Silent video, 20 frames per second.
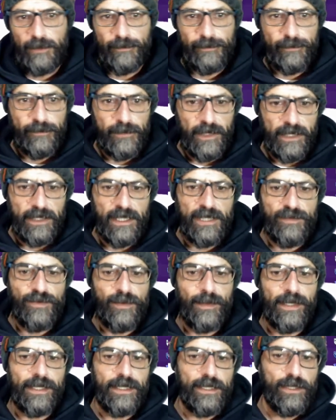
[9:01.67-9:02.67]
the transfer
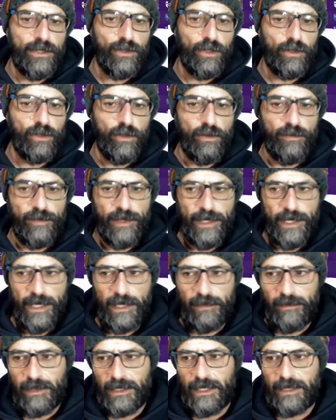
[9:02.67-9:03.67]
market is not over
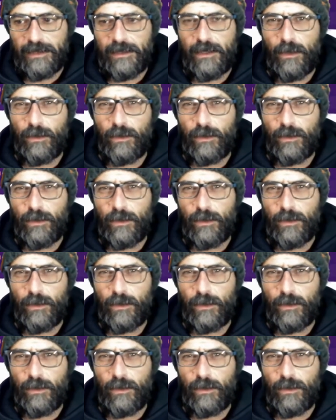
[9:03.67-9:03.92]
yet, but I don't